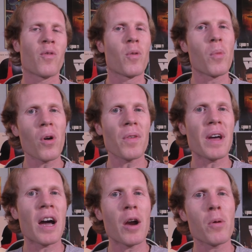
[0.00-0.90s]
For more on the
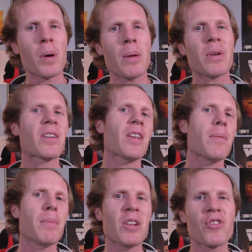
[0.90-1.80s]
High Republic, as I
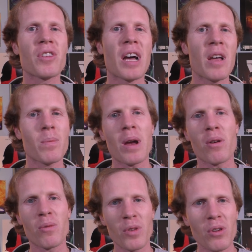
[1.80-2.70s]
mentioned, I have my
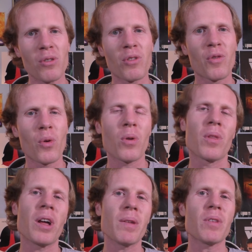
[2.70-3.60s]
reviews for
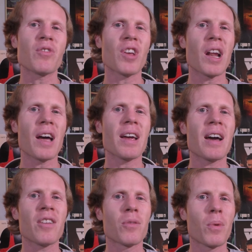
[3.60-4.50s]
Light of the Jedi
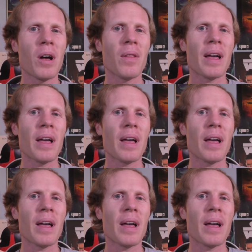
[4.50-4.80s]
as well